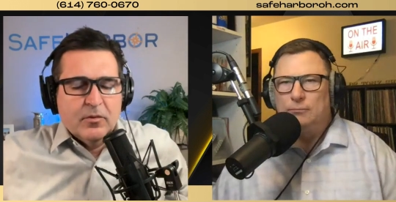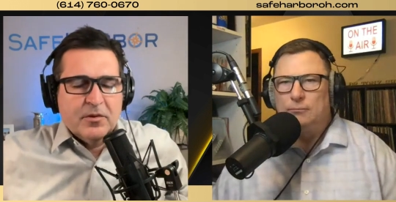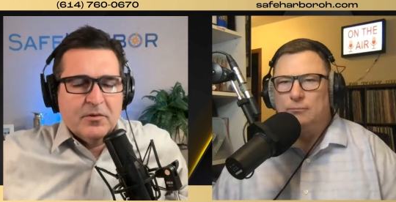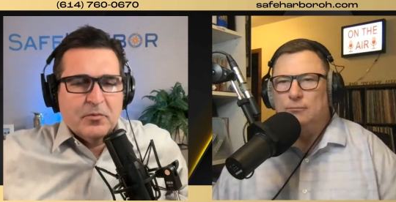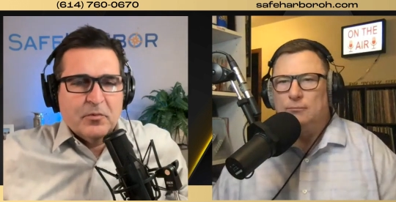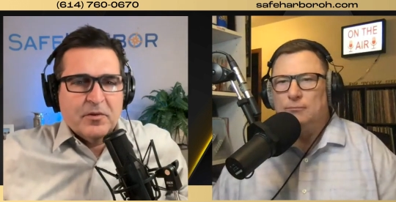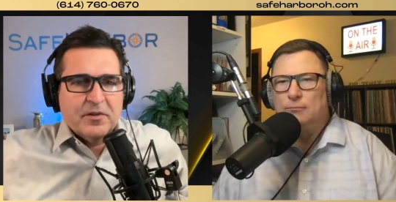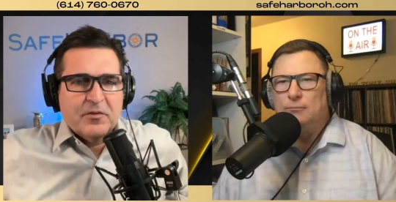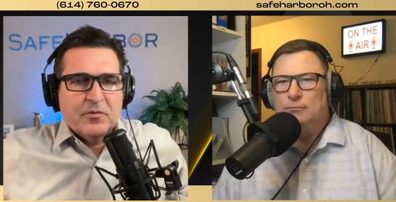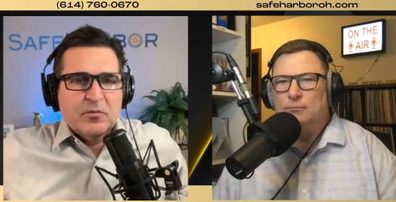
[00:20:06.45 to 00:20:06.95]

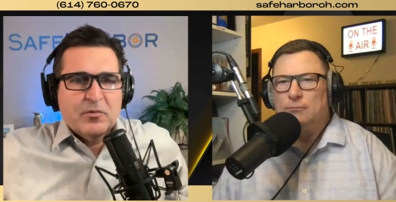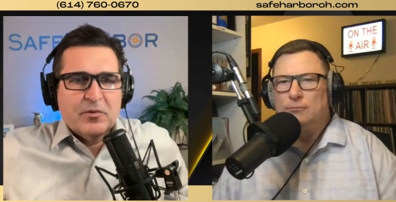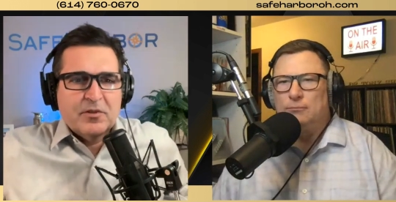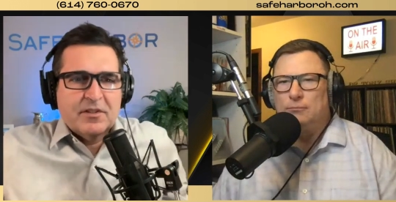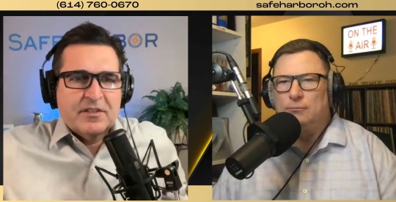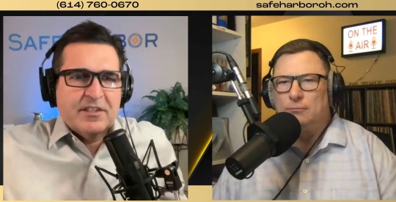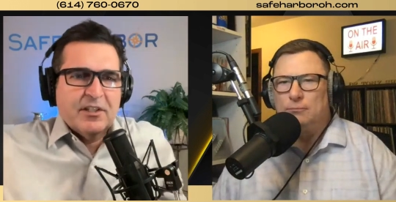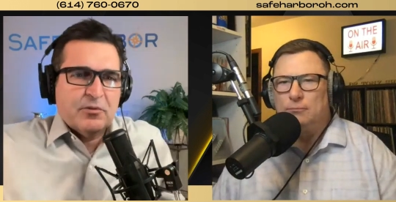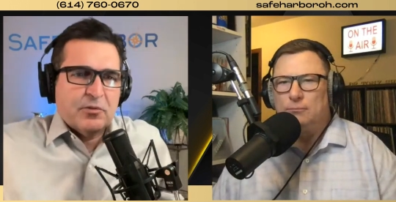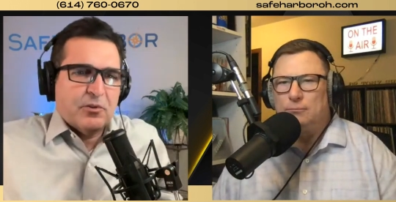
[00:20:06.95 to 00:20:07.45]
Speaker 1: with,
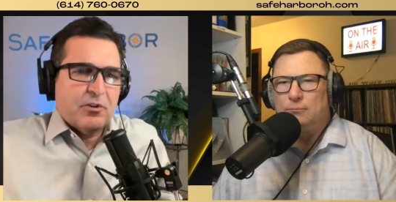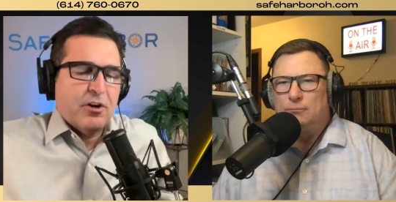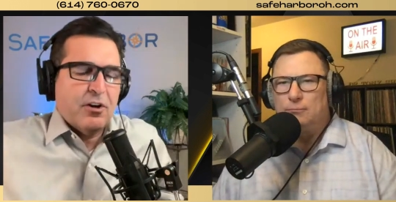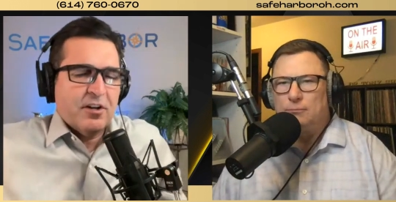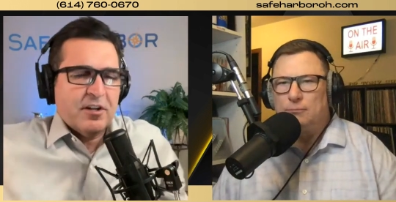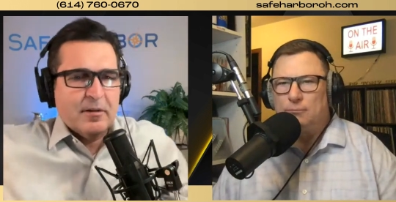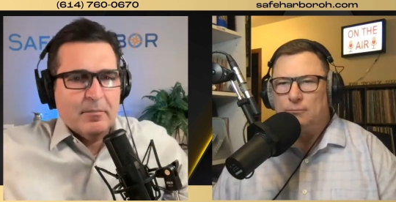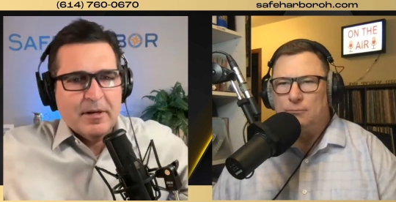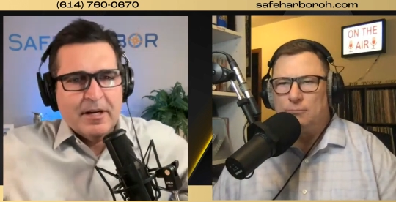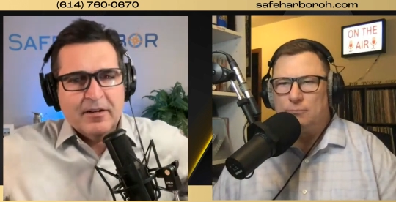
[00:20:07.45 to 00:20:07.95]
since we're
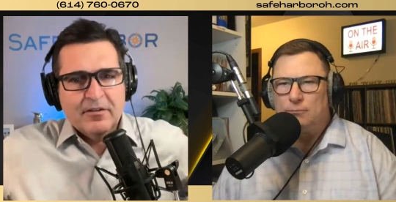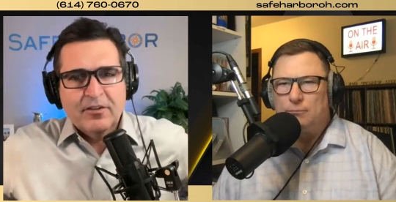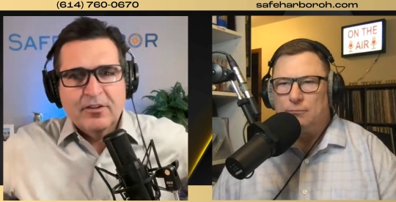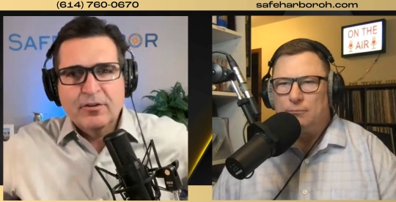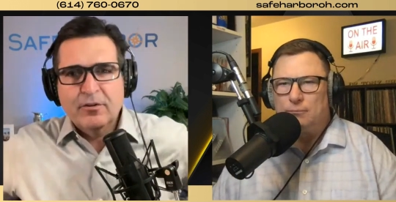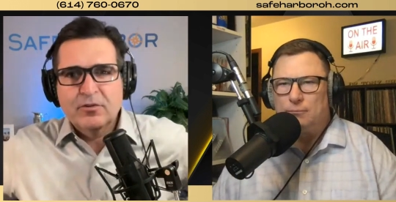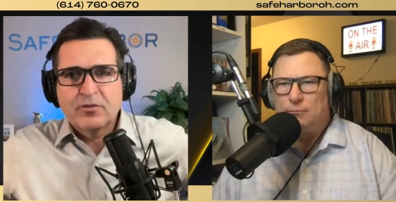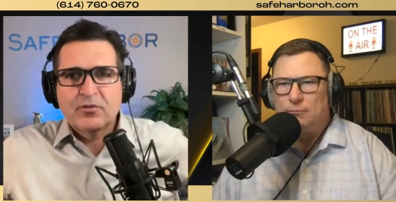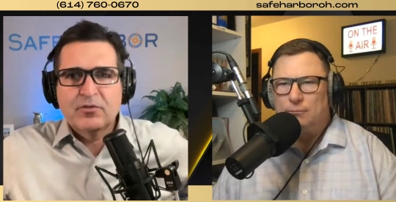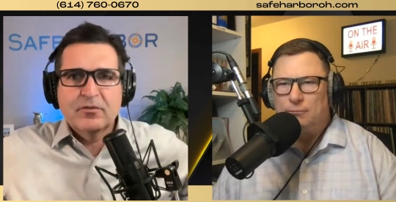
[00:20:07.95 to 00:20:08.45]
talking about, you
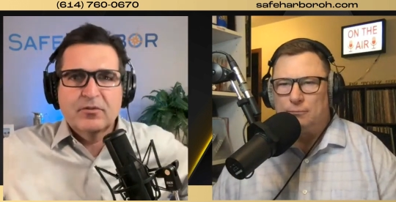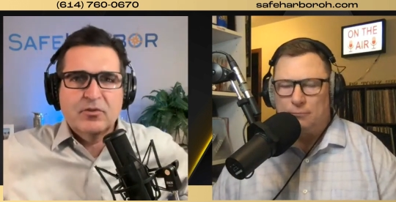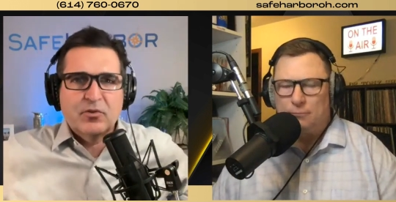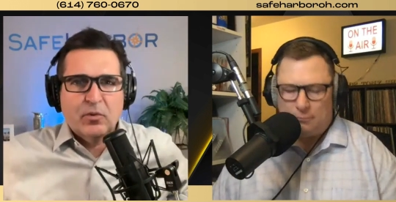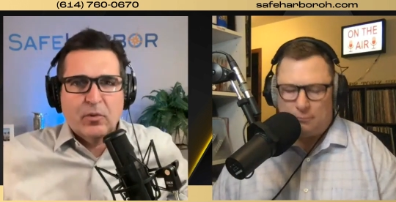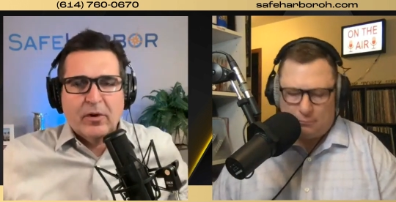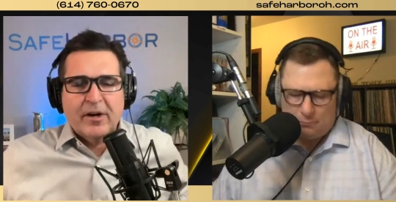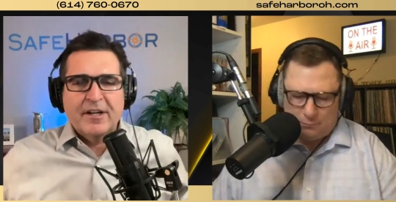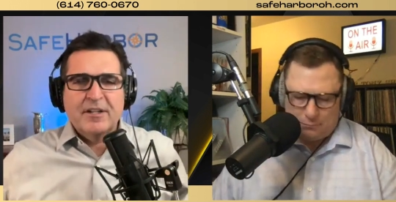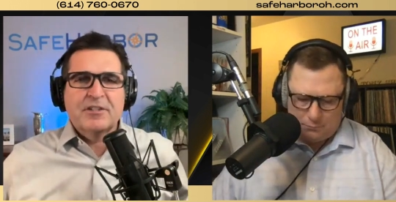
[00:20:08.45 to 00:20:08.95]
know,
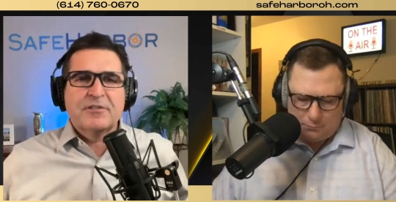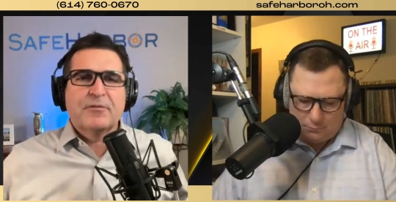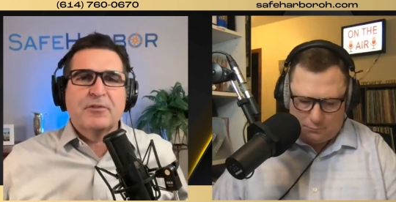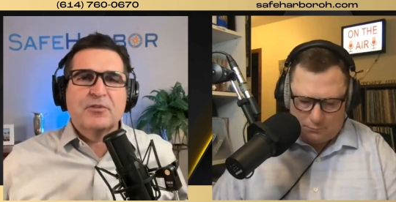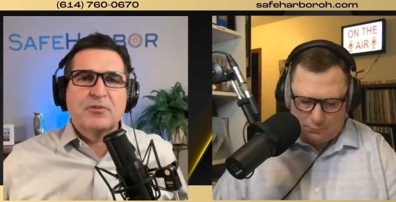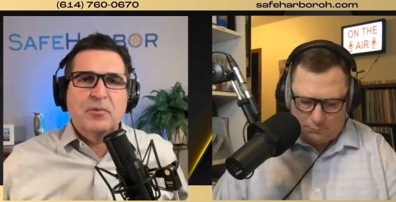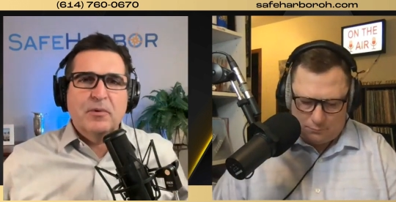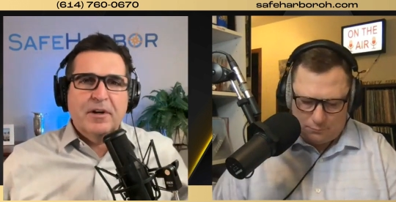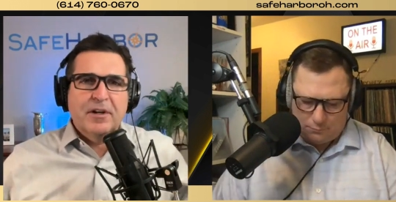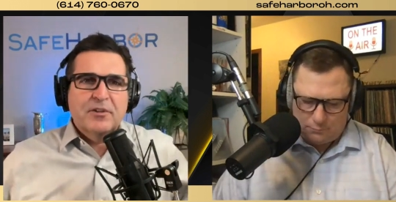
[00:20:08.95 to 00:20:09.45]
trends for
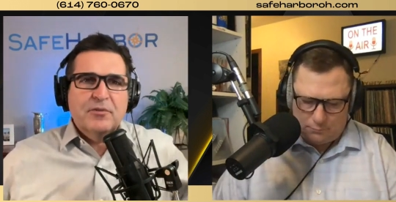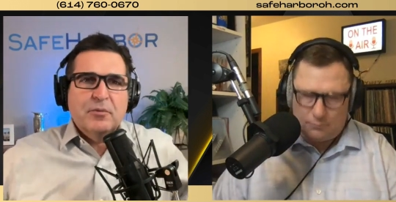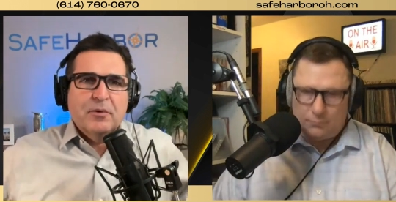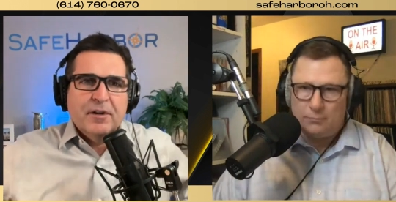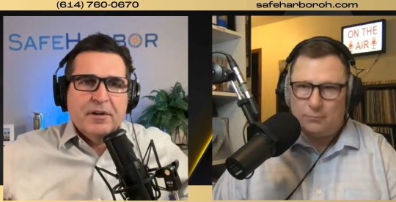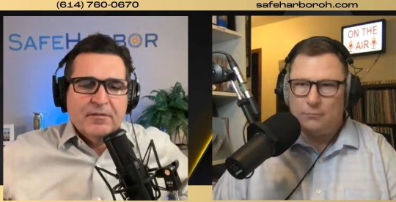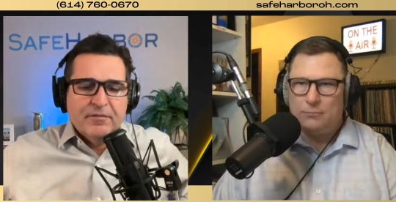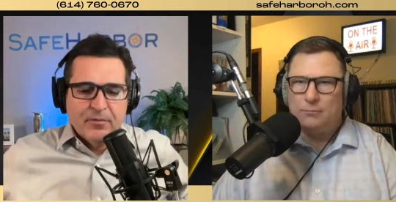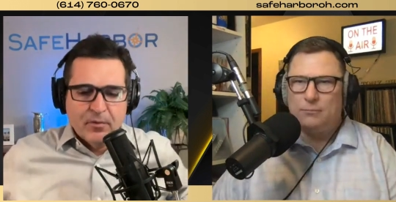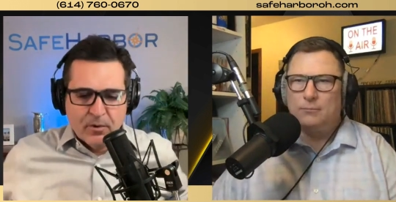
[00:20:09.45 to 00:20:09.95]
twenty
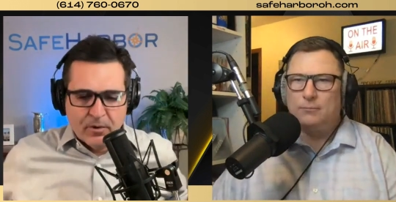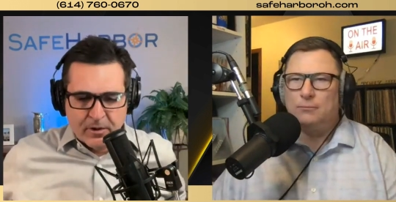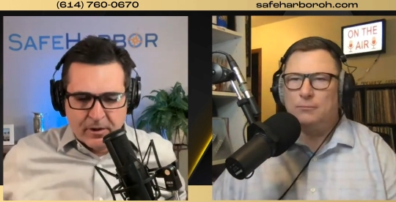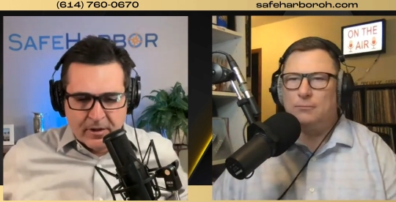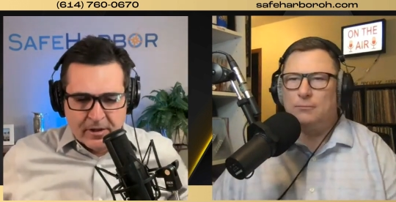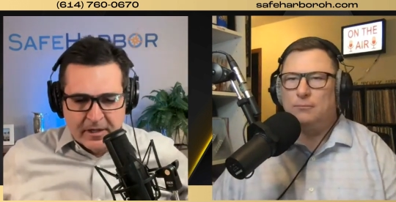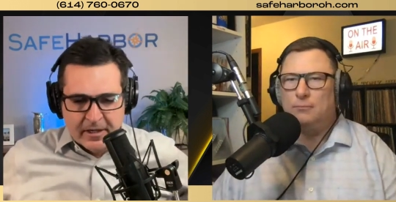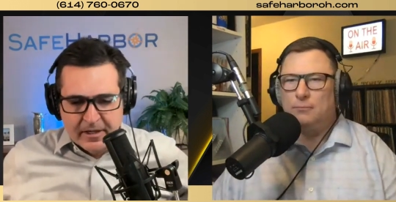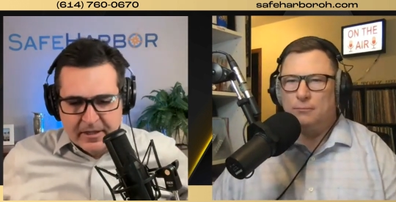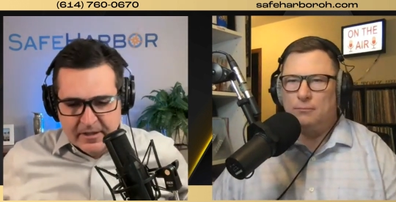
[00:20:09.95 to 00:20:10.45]
twenty-four,
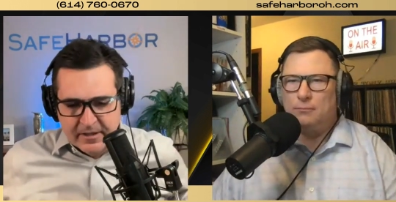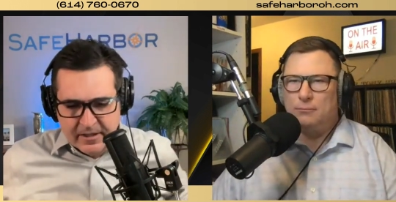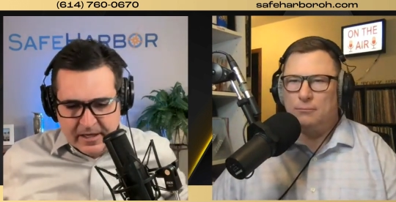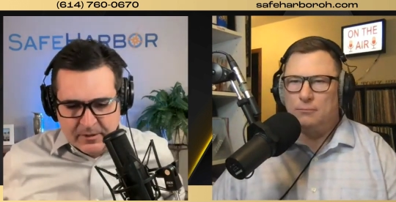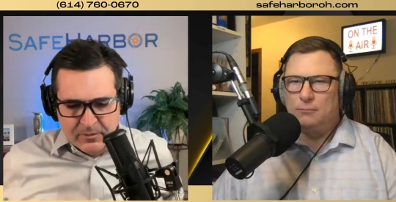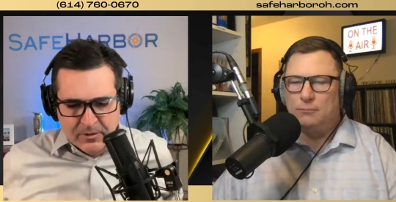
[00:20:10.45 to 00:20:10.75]
I